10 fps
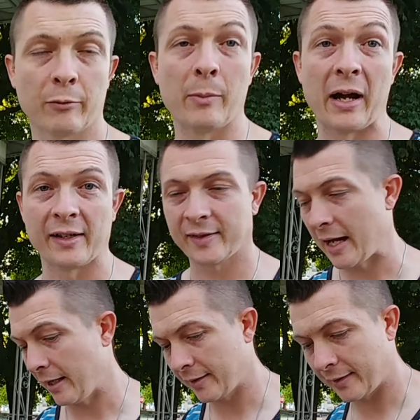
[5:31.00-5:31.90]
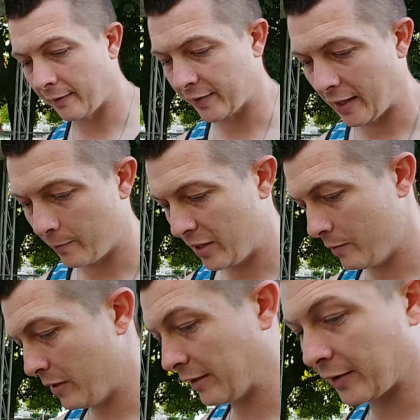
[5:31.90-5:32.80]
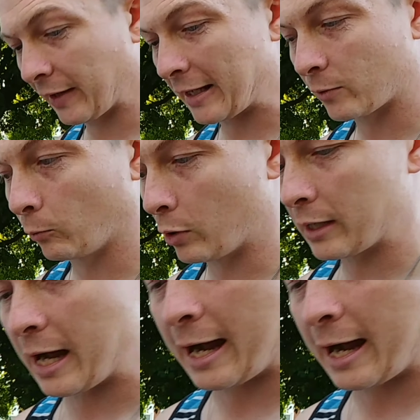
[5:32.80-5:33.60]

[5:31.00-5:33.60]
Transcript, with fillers: ribeye steaks of Stampede Meats. So that's one